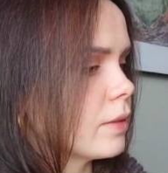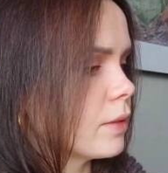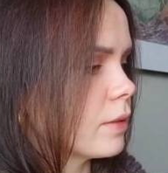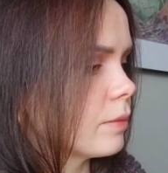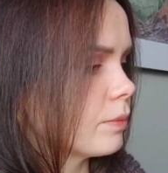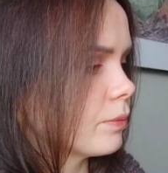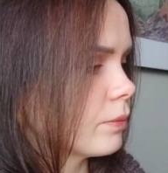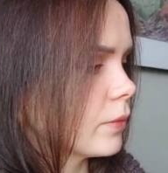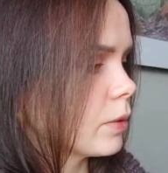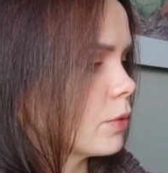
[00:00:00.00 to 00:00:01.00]

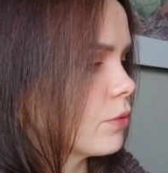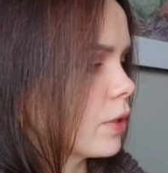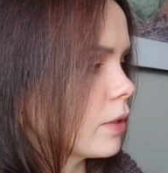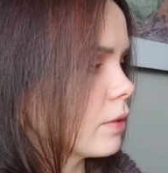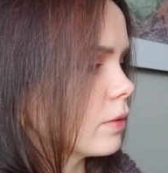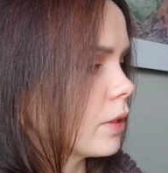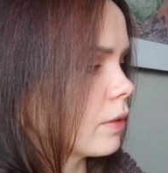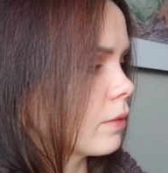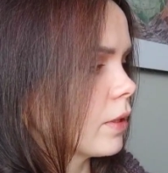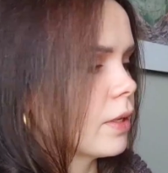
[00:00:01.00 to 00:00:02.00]
Let me find,
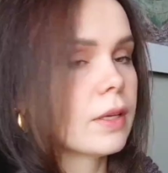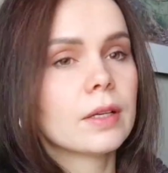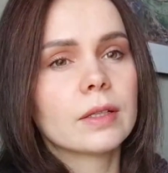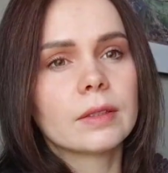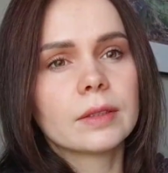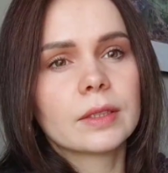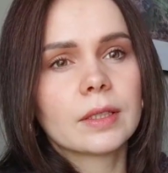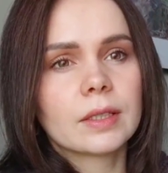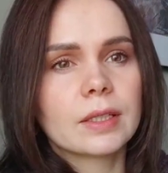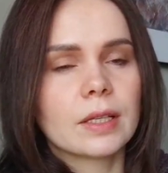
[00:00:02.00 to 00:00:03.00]
yeah,
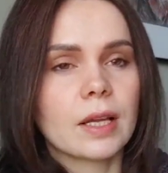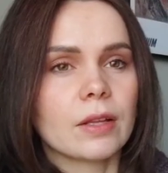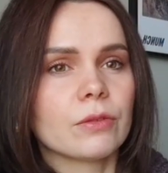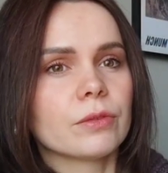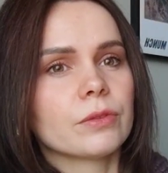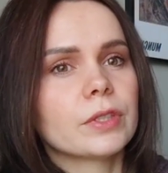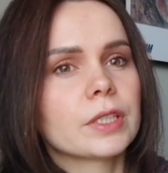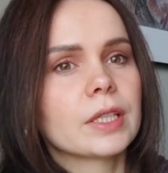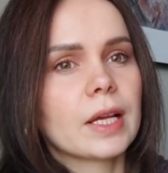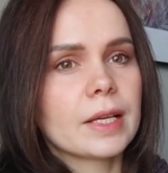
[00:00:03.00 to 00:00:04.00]
and
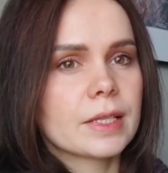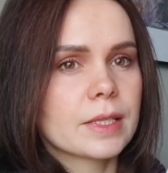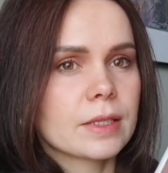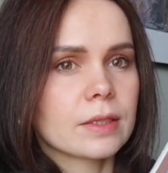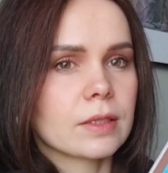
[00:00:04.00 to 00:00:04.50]
very nice,